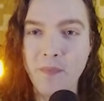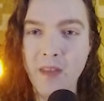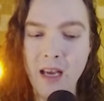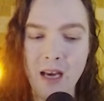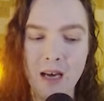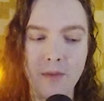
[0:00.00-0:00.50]

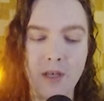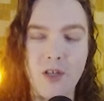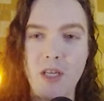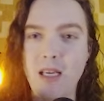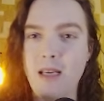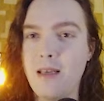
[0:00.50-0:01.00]
I mean,
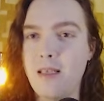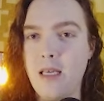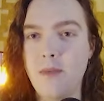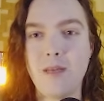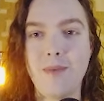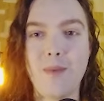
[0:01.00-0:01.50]
she
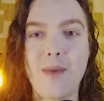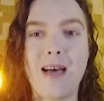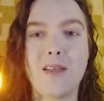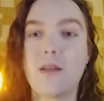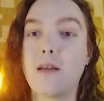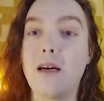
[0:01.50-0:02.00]
seems to be
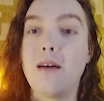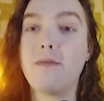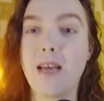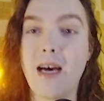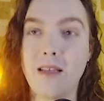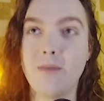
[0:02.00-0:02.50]
master of
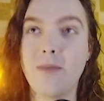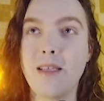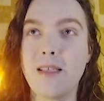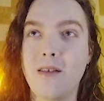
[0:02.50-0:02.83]
the elements,